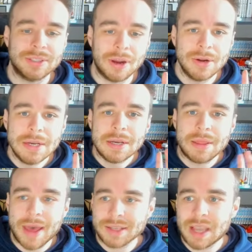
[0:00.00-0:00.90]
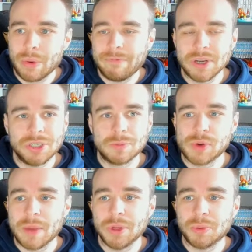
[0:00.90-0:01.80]
So that's how we finished double
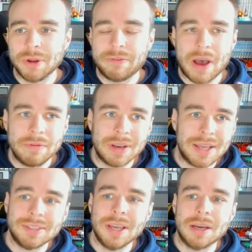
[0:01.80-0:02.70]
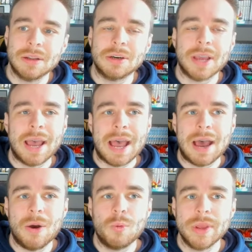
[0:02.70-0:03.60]
Game Week 25. Let's take a look at
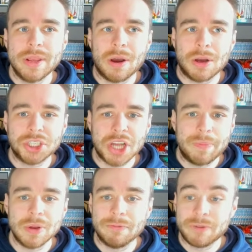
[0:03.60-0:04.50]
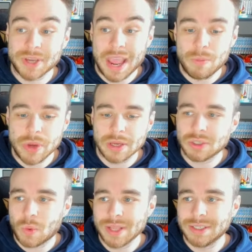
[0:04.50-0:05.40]
how we are shaping up for Game Week
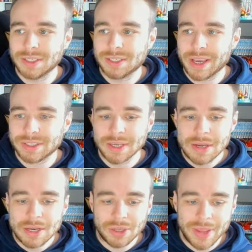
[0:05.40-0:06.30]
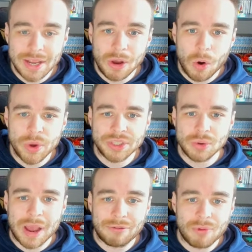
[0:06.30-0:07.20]
26. So in goal, we
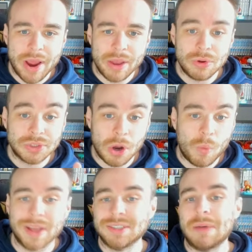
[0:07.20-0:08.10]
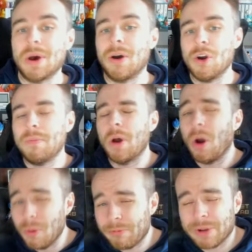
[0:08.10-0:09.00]
do have Raya, who's got West Ham at home.
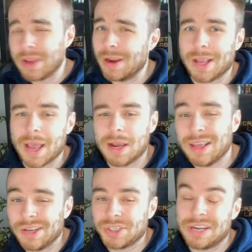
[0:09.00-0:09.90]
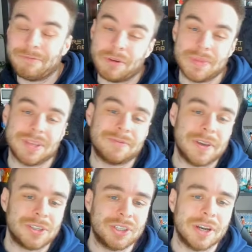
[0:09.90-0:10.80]
Hopefully going to get a clean sheet from this
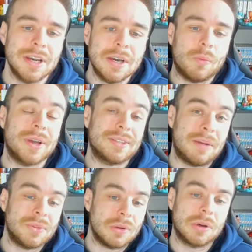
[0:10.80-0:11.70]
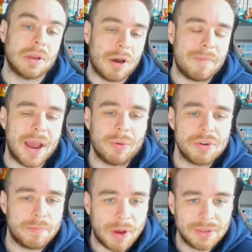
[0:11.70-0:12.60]
fixture. West Ham do look a lot better
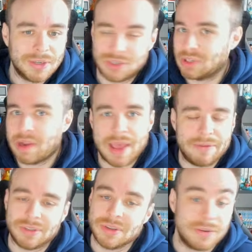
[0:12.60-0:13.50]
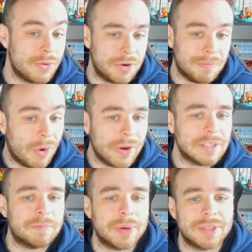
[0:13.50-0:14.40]
under Potter, just like Everton do under
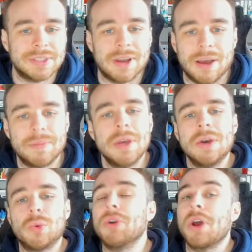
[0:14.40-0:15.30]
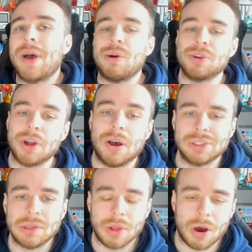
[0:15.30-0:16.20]
Moyes, but we all know how good
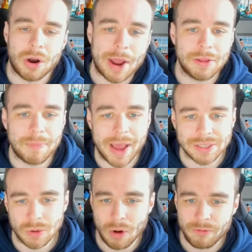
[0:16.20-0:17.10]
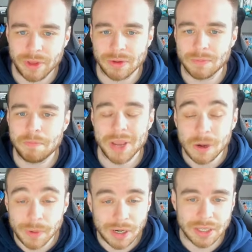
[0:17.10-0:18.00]
Arsenal are at the back, so hopefully can pick
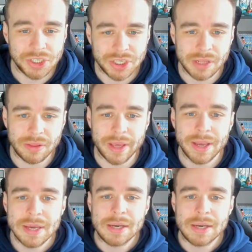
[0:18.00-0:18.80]
up a clean sheet there.